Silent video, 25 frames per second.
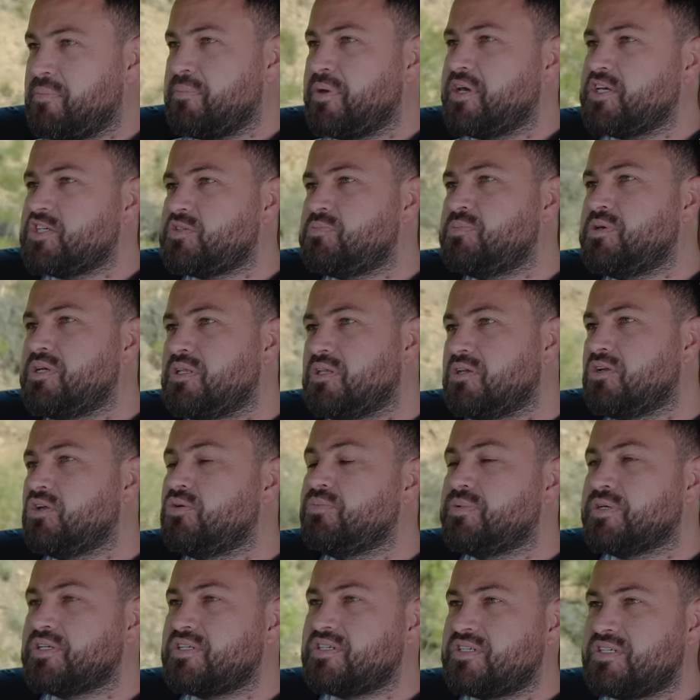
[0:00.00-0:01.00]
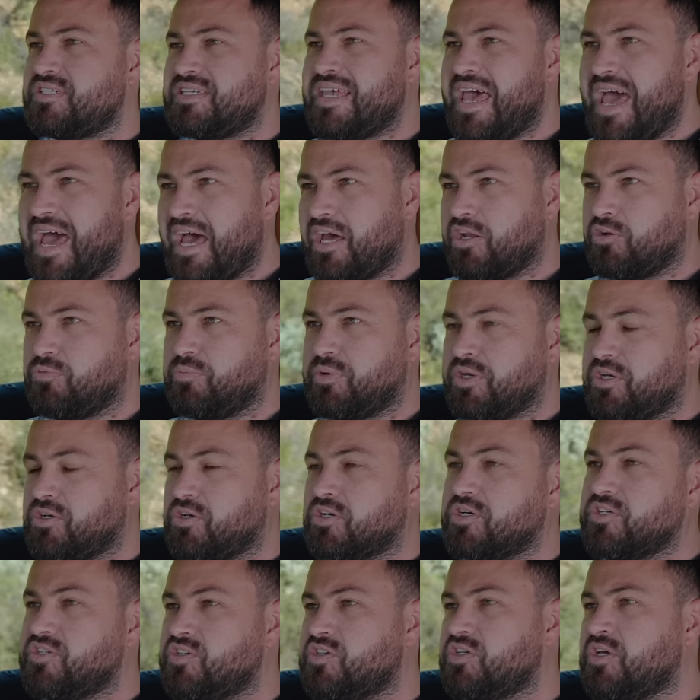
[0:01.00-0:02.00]
makes me a little bit sad
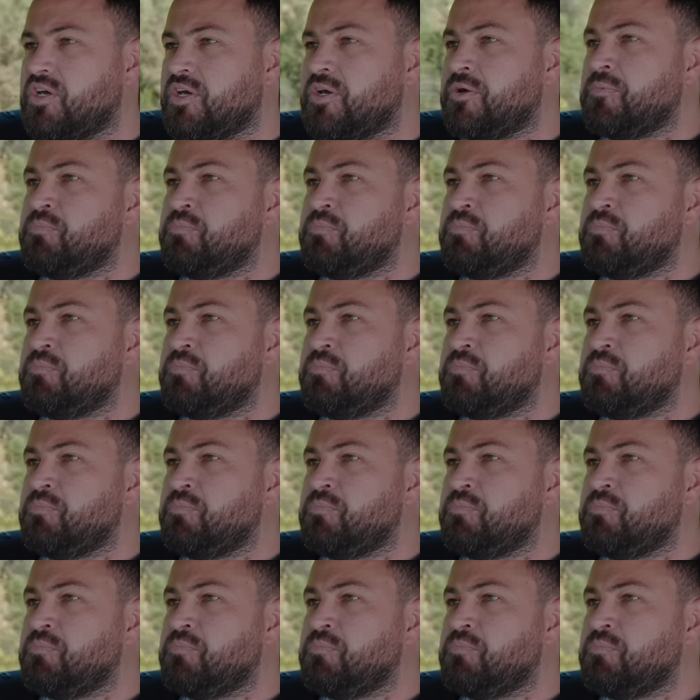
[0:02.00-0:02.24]
because